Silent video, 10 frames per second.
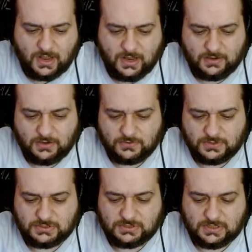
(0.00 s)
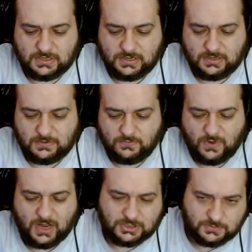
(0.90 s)
and there was the
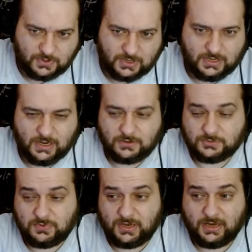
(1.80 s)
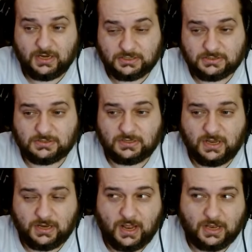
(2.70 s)
watch party that was planned.
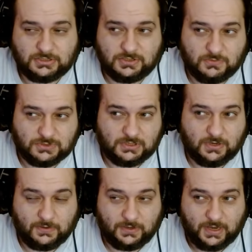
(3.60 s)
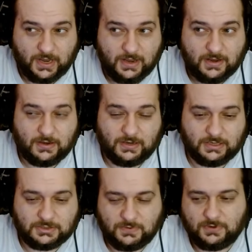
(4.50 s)
It actually was another day, and
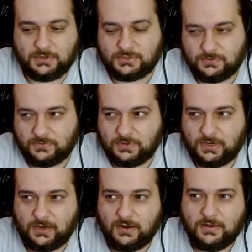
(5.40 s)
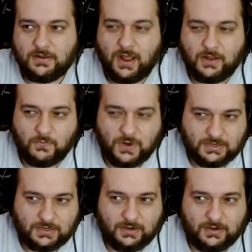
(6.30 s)
that's part of the story. That I
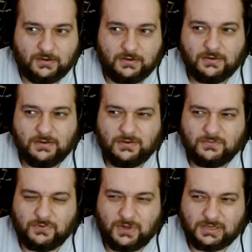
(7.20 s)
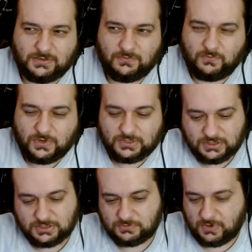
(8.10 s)
went there, realizing where's
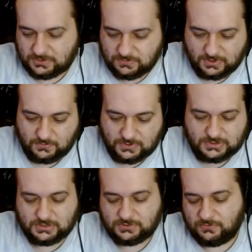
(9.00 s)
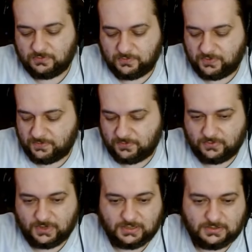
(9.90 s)
this watch party? Where's this group of
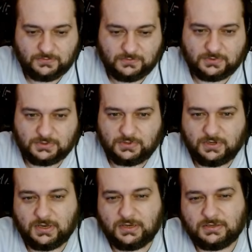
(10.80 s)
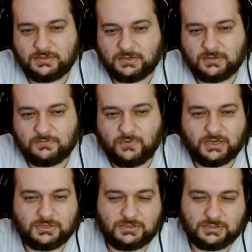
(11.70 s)
people that were getting to
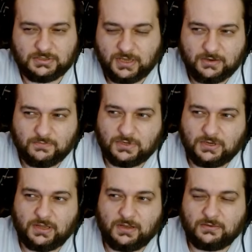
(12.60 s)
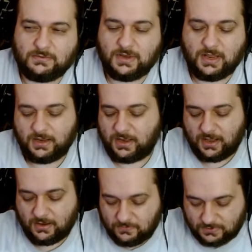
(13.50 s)
watch this game today? Hang
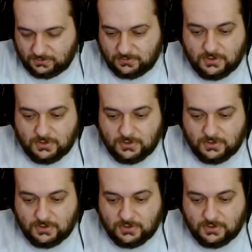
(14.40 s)
out with